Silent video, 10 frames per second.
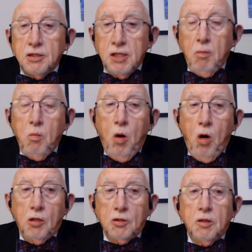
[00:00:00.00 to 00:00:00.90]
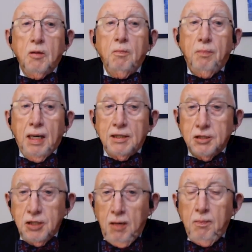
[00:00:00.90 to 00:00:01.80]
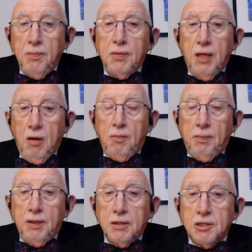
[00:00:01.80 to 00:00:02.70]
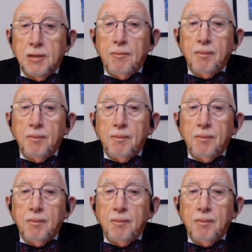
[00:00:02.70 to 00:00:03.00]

somewhat by some therapies.